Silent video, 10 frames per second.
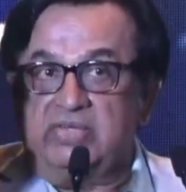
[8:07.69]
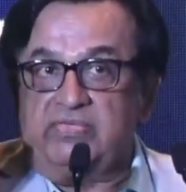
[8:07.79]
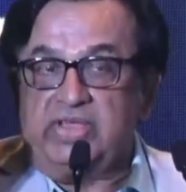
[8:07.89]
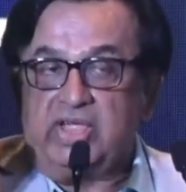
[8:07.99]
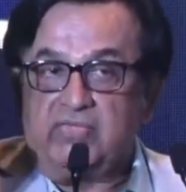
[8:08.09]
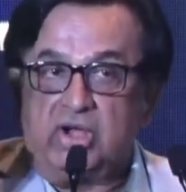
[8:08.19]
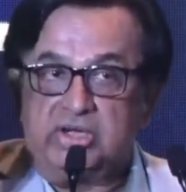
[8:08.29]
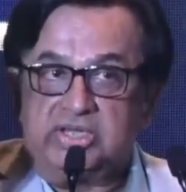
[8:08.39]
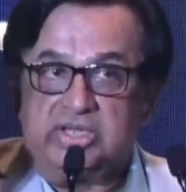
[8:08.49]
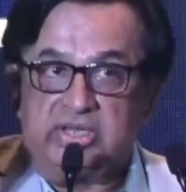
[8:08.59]
We have
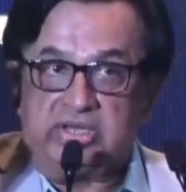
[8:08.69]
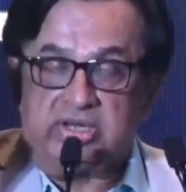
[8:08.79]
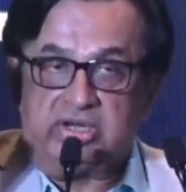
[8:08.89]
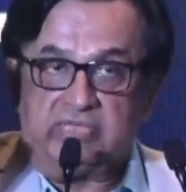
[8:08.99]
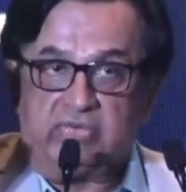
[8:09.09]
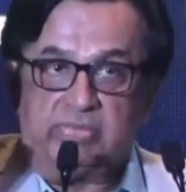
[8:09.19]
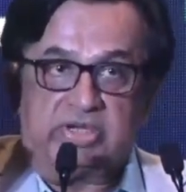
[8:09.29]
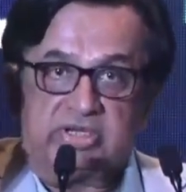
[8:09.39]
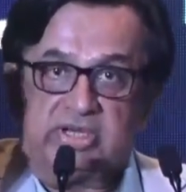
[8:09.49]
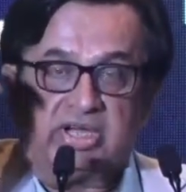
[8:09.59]
got the
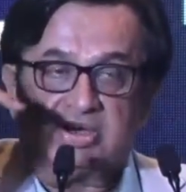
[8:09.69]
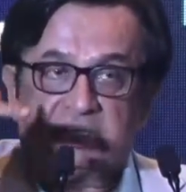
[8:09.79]
information that